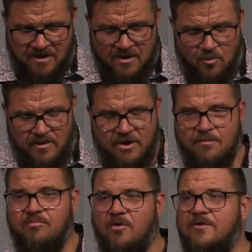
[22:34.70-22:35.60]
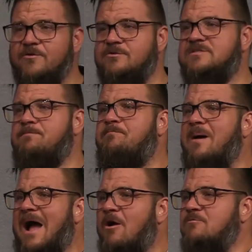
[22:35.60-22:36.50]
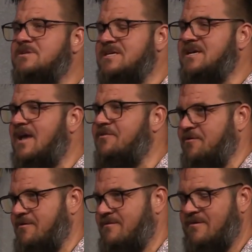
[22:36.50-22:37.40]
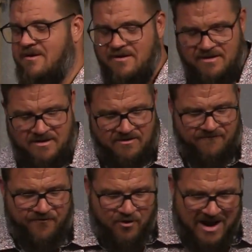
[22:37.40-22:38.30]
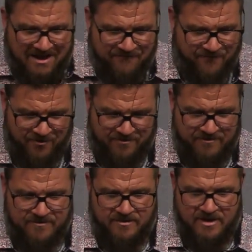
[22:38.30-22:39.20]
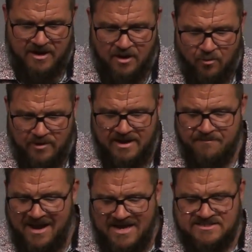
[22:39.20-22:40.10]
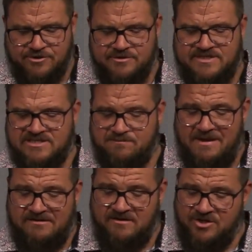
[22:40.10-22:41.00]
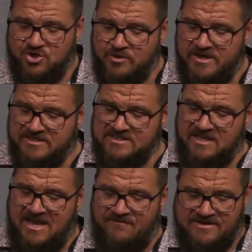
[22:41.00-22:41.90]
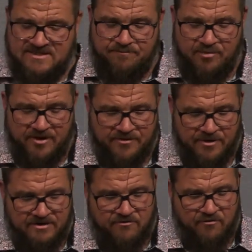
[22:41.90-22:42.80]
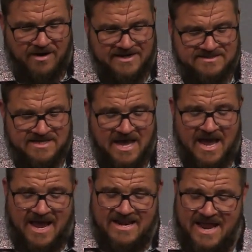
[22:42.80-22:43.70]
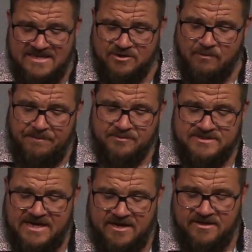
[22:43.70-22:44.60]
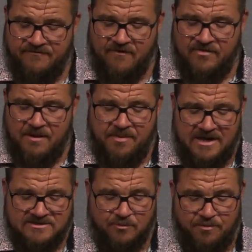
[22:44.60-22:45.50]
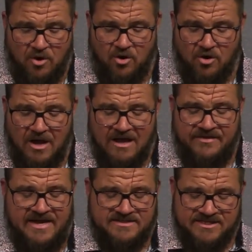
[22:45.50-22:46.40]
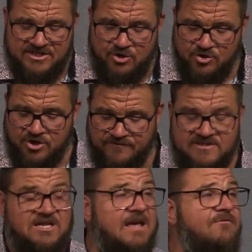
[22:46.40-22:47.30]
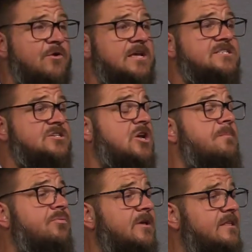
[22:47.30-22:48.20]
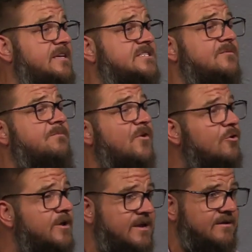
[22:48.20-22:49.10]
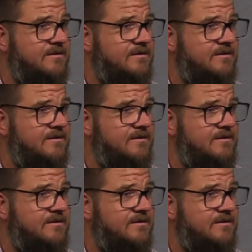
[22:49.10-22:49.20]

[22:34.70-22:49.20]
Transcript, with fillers: We are brothers bound together forever. When a master is expected to treat a slave as a brother in Christ and as a representative of the Apostle Paul, the institution of slavery is completely subverted.